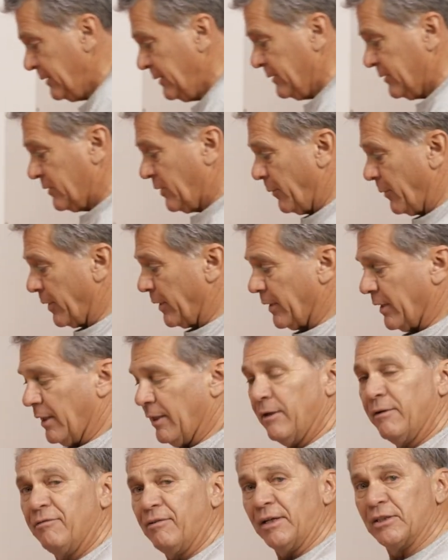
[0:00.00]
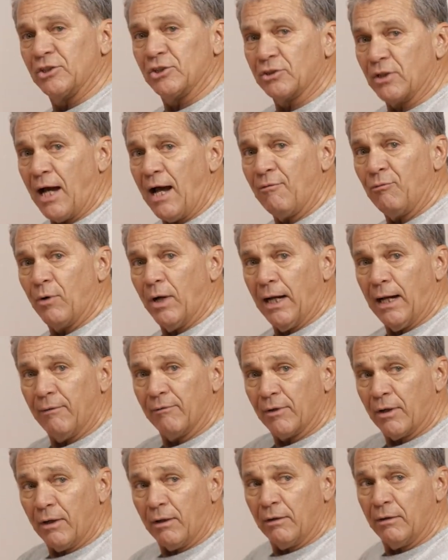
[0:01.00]
So we're going to finish this off. We'll
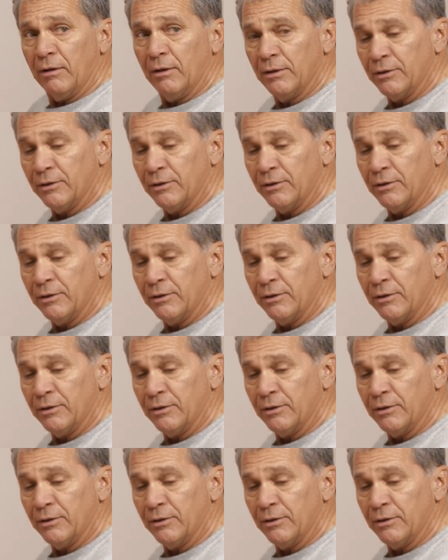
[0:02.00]
have it all